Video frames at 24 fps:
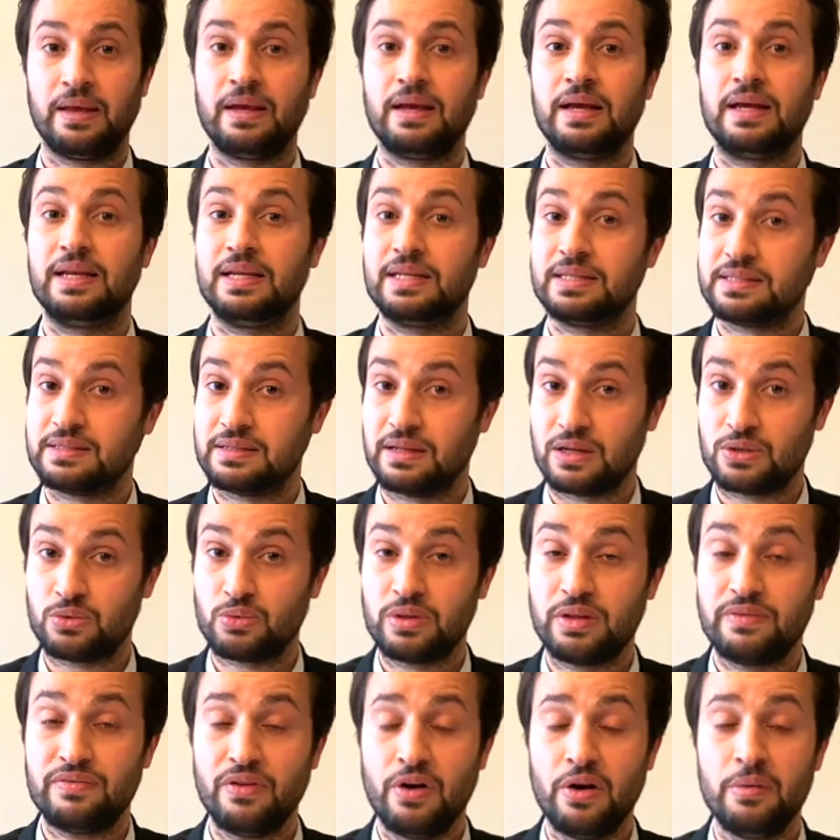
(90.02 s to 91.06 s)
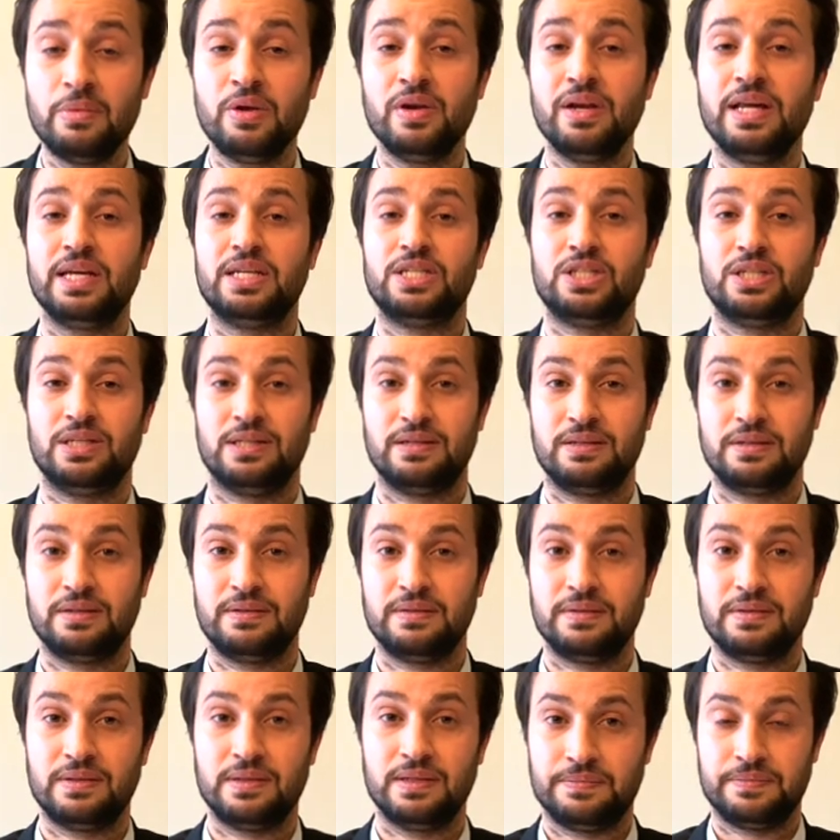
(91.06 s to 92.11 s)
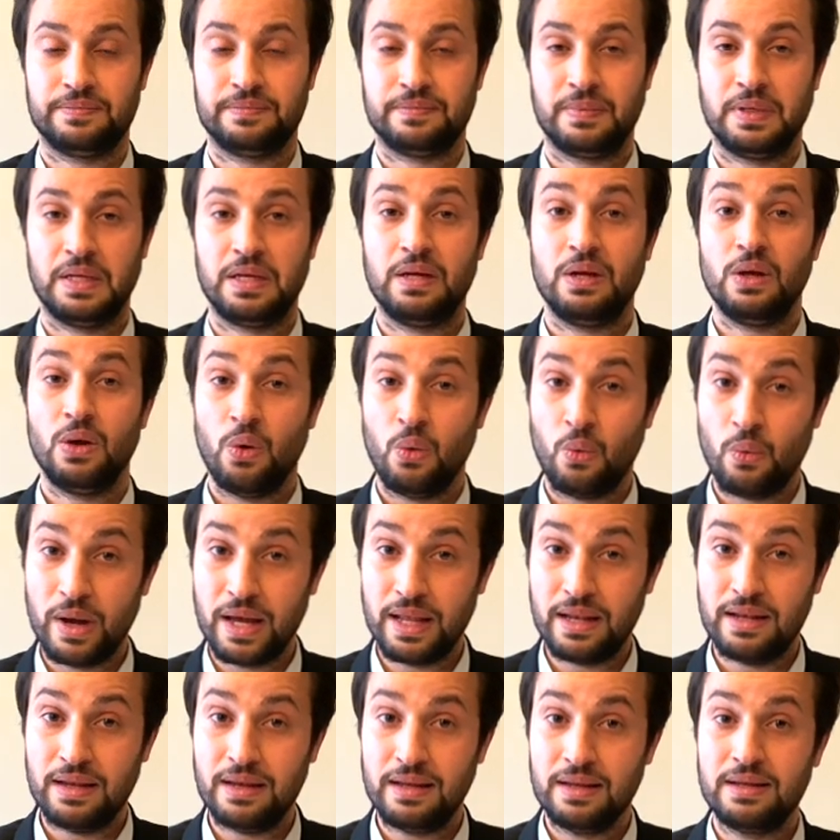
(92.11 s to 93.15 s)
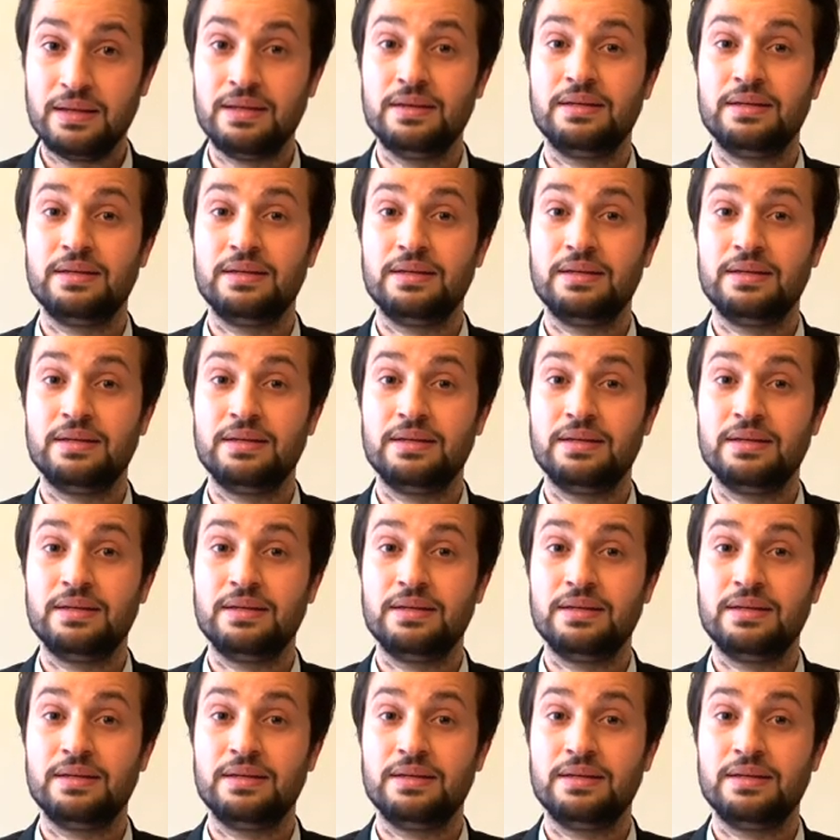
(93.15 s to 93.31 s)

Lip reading: Let's start with the formulation. Will,